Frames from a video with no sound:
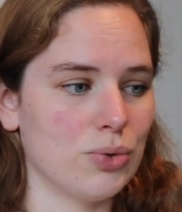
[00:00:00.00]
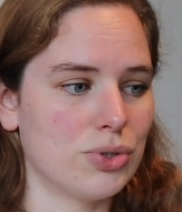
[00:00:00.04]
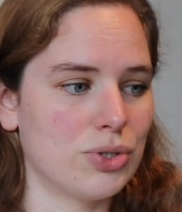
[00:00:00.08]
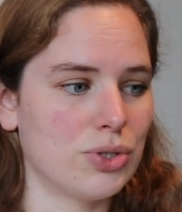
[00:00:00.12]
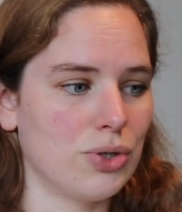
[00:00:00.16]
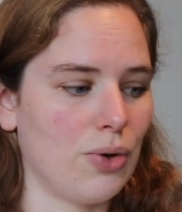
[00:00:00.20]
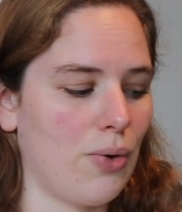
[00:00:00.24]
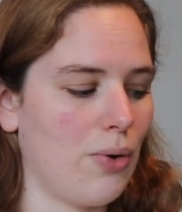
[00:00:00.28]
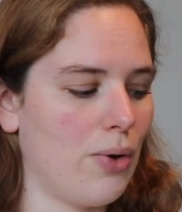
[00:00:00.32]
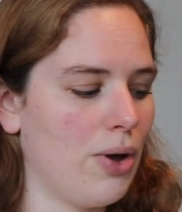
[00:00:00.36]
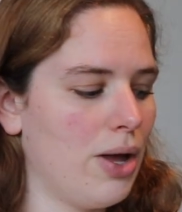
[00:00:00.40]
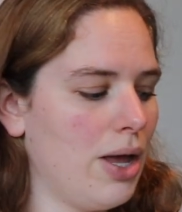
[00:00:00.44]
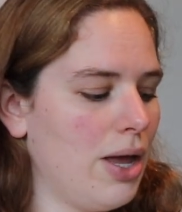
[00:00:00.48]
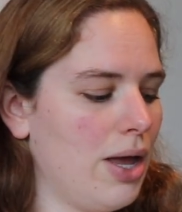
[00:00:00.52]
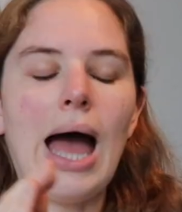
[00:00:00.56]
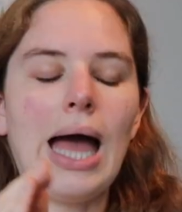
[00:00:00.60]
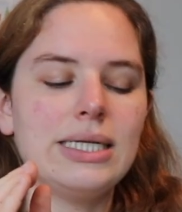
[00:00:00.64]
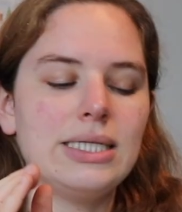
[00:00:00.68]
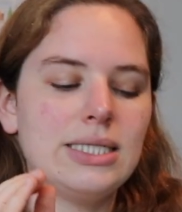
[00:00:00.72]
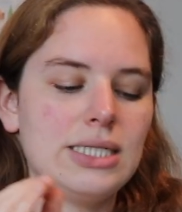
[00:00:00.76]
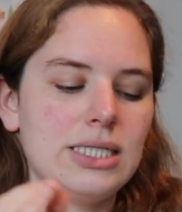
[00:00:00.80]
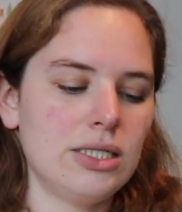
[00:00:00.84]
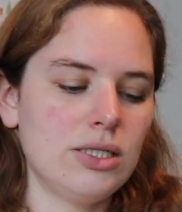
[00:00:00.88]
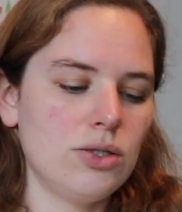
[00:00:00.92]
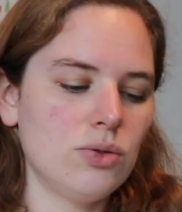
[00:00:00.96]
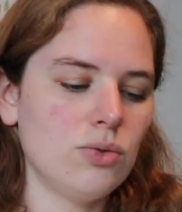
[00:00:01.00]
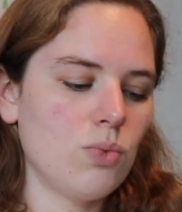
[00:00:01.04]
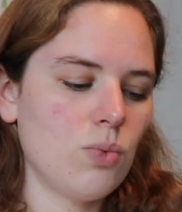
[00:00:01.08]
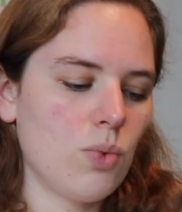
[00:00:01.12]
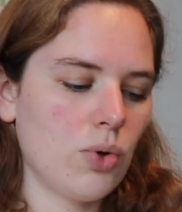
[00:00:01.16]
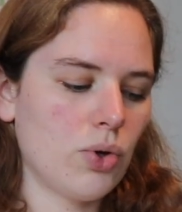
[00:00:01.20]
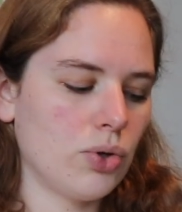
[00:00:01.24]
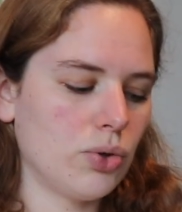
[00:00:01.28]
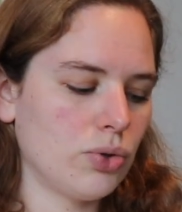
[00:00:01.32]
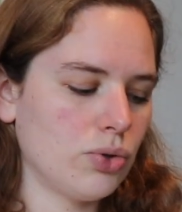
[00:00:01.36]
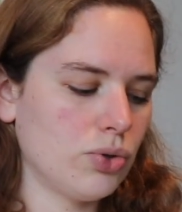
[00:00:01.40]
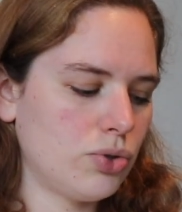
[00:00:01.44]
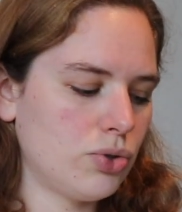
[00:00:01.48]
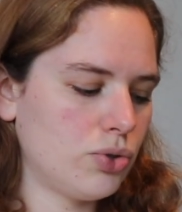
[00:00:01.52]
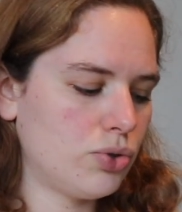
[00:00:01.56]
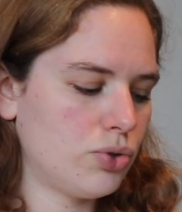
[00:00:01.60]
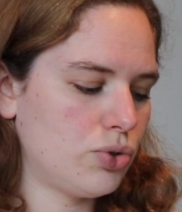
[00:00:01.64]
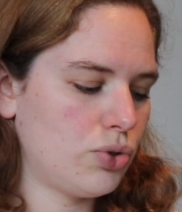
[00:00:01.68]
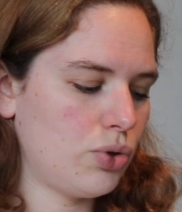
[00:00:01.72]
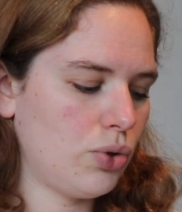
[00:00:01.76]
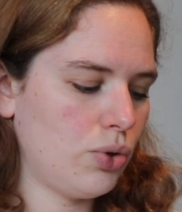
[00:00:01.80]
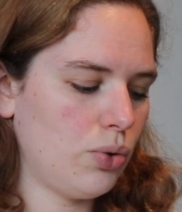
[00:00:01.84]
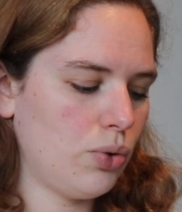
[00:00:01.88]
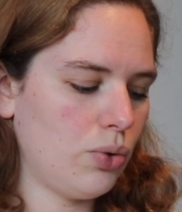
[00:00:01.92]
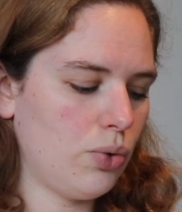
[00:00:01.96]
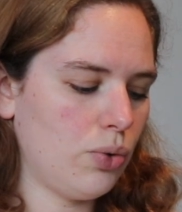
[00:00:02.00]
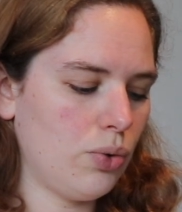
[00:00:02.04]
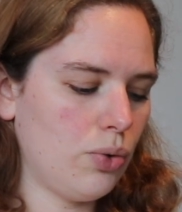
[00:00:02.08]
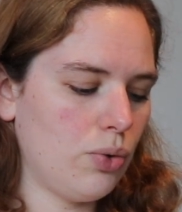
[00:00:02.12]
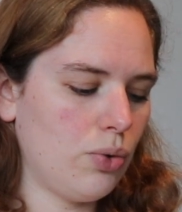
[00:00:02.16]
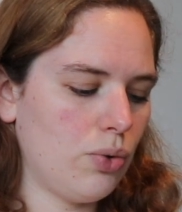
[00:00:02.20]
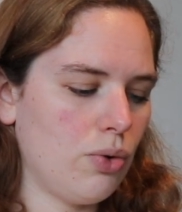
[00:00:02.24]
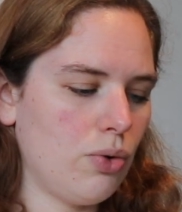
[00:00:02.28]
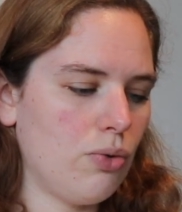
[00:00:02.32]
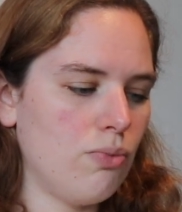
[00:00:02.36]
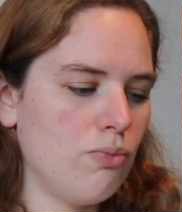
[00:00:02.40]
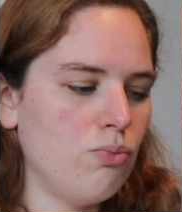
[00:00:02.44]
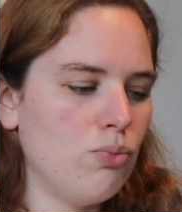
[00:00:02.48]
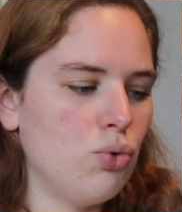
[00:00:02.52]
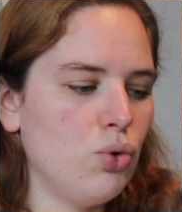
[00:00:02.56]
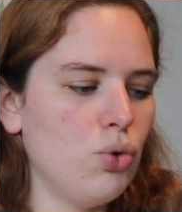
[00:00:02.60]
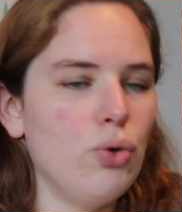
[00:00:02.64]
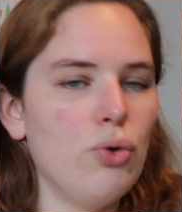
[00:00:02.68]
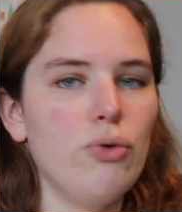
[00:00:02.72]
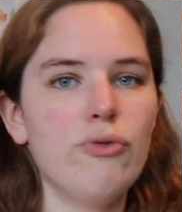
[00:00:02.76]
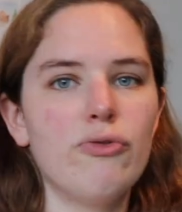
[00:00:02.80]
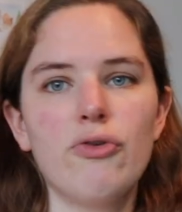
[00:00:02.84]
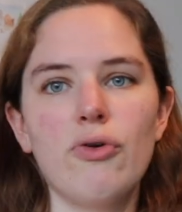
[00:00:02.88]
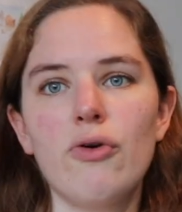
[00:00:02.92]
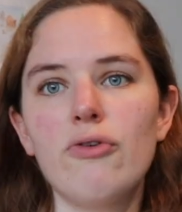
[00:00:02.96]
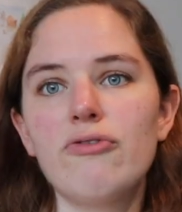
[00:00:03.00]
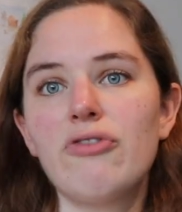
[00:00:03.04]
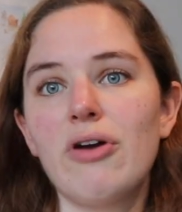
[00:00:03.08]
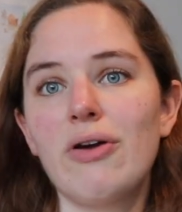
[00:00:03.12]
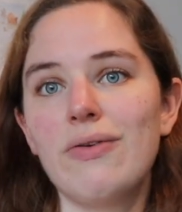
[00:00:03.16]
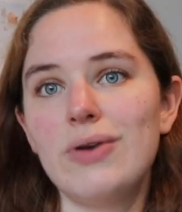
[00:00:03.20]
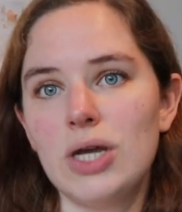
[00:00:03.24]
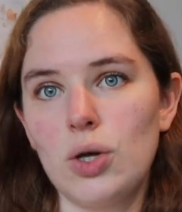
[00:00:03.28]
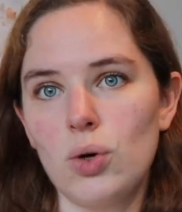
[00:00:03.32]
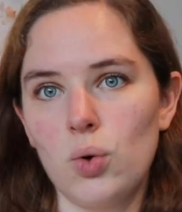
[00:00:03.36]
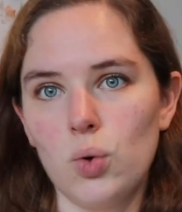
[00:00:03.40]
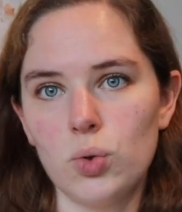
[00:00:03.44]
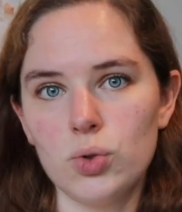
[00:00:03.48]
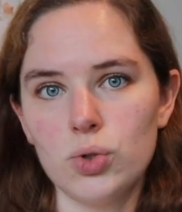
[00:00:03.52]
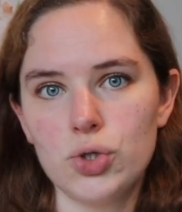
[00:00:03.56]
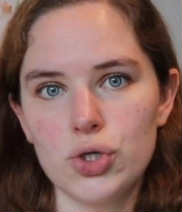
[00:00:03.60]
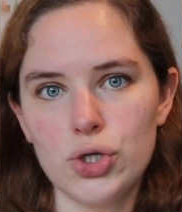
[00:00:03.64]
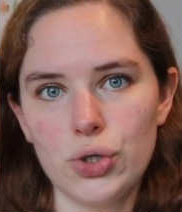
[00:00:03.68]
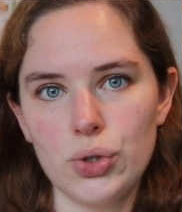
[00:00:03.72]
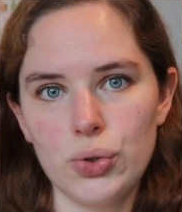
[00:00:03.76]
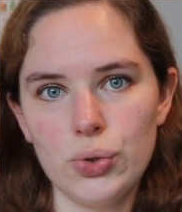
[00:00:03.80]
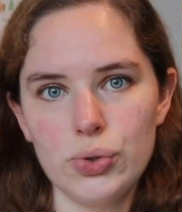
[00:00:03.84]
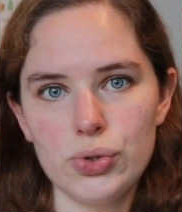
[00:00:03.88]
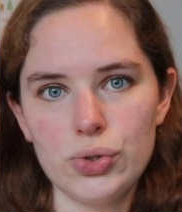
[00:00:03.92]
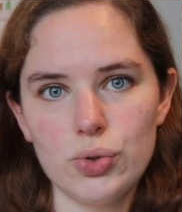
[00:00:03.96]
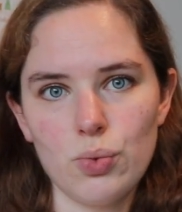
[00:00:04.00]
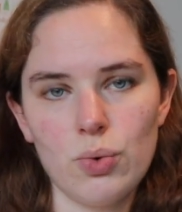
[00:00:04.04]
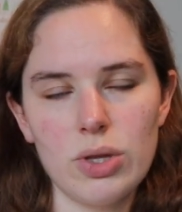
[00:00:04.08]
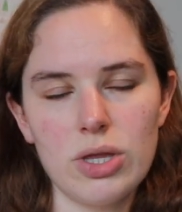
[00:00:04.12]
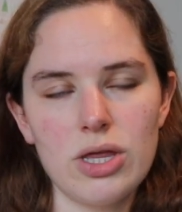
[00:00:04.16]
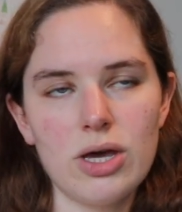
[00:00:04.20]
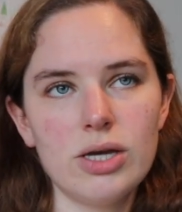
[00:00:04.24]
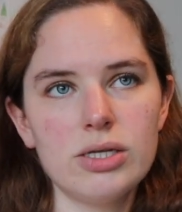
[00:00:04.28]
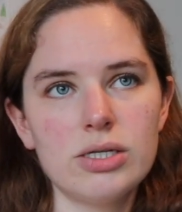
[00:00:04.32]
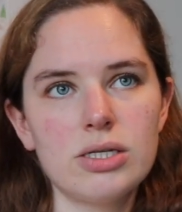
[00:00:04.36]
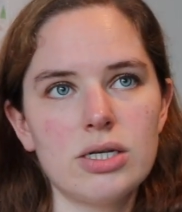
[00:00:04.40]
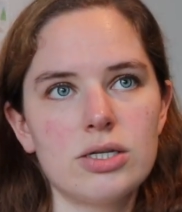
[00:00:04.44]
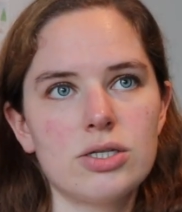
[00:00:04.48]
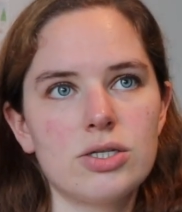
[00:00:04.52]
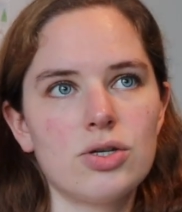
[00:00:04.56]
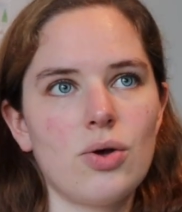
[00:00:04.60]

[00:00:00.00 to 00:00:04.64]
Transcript: So I didn't want to move very old shoes with us.